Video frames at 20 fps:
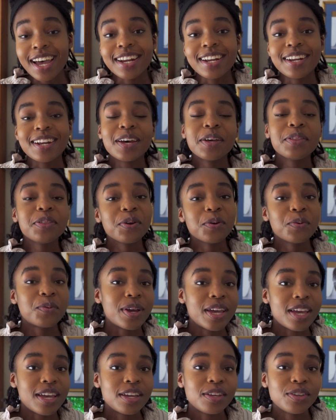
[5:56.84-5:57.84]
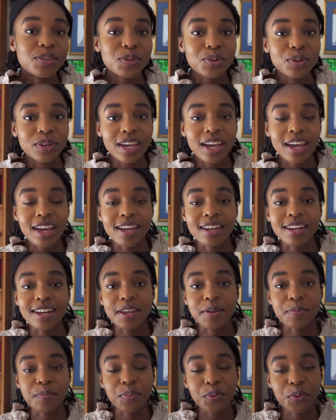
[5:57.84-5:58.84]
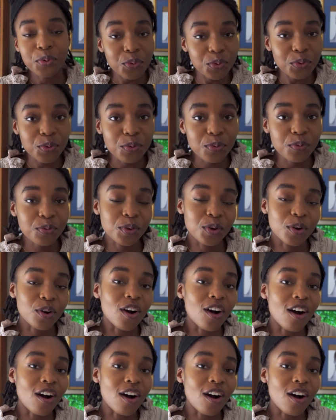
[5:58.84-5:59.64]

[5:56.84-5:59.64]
Another way you can improve your